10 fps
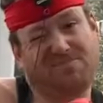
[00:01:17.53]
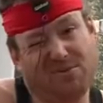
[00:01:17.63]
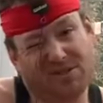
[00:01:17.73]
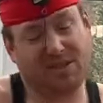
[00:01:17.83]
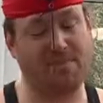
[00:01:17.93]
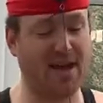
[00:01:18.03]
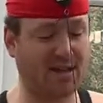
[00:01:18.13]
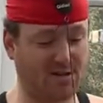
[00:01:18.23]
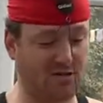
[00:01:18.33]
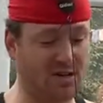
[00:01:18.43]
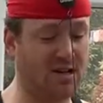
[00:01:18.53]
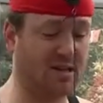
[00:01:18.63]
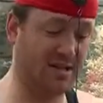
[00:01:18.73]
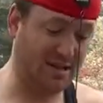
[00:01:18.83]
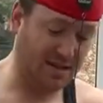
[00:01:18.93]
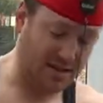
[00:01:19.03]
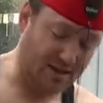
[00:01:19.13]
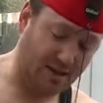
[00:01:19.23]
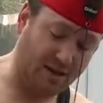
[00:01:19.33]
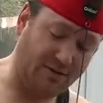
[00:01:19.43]
Put the pads on
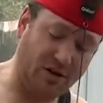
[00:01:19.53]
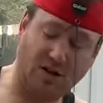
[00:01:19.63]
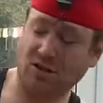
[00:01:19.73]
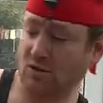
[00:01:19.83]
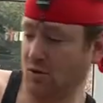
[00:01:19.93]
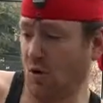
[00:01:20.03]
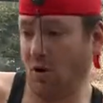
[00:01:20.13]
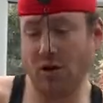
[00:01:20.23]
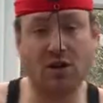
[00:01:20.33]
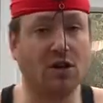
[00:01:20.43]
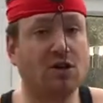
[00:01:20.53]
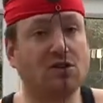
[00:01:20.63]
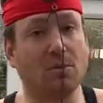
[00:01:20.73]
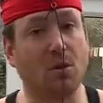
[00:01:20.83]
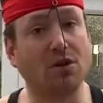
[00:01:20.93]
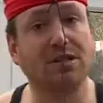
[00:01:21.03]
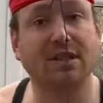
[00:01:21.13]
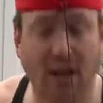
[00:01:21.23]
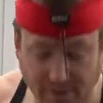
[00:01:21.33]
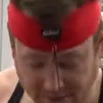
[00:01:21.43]
if you need to, or you can use your boxing
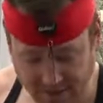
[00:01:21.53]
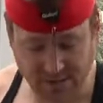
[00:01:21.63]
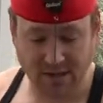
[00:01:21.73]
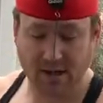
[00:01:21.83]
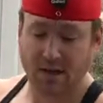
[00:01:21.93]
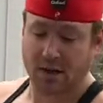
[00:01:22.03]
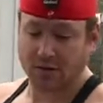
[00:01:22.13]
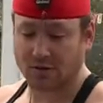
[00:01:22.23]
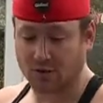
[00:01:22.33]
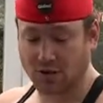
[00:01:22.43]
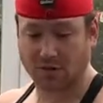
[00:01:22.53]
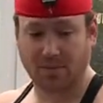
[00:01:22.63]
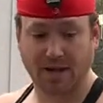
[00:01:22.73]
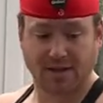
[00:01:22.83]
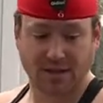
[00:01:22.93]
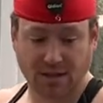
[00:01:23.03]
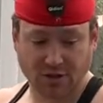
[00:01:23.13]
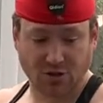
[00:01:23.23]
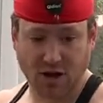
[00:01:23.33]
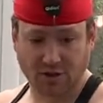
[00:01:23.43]
gloves. So you just basically
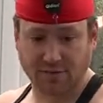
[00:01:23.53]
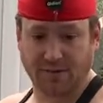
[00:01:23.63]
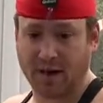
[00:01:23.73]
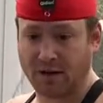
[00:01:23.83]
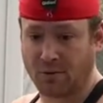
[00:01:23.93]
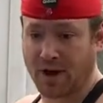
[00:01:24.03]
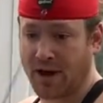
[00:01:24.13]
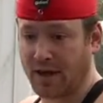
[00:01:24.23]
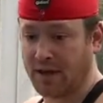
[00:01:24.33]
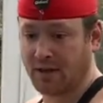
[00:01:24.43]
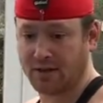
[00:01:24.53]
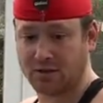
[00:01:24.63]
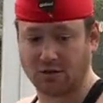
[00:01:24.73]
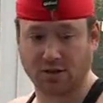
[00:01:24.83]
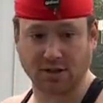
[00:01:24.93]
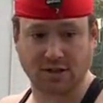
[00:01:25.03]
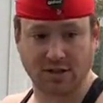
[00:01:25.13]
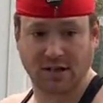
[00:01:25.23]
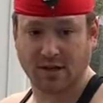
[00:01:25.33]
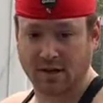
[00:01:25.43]
try to find a way to just
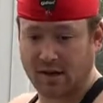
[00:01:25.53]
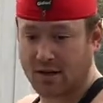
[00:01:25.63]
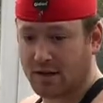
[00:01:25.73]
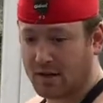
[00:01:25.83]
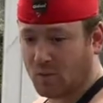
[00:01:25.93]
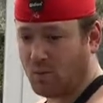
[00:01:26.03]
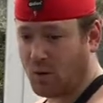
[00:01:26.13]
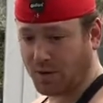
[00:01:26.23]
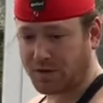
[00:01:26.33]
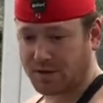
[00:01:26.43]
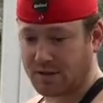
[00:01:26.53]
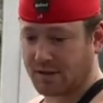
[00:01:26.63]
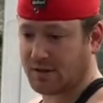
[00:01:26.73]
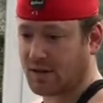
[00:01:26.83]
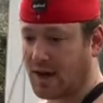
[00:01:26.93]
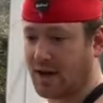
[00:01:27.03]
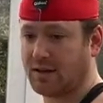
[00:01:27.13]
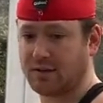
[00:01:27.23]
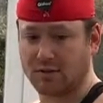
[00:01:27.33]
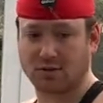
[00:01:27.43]
box, okay?
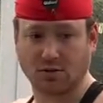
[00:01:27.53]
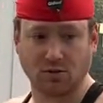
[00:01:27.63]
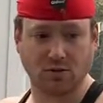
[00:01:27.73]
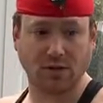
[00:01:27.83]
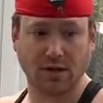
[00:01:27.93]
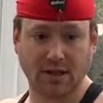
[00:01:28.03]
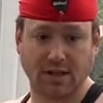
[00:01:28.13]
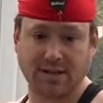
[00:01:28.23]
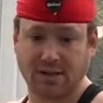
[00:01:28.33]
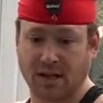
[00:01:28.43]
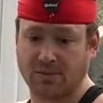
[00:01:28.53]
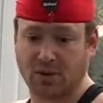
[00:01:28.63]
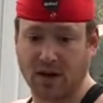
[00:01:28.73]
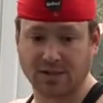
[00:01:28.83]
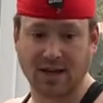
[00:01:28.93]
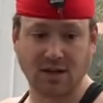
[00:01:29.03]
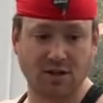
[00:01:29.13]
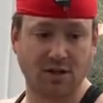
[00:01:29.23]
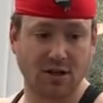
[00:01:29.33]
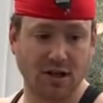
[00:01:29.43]
So this keeps your
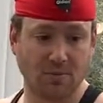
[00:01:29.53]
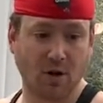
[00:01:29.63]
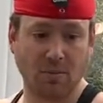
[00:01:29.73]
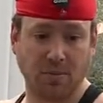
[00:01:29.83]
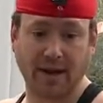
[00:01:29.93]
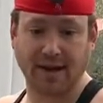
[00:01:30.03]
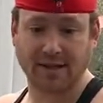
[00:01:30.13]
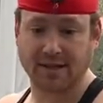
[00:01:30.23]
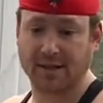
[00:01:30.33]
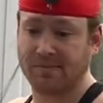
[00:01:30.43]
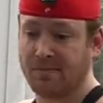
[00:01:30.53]
attention in one place.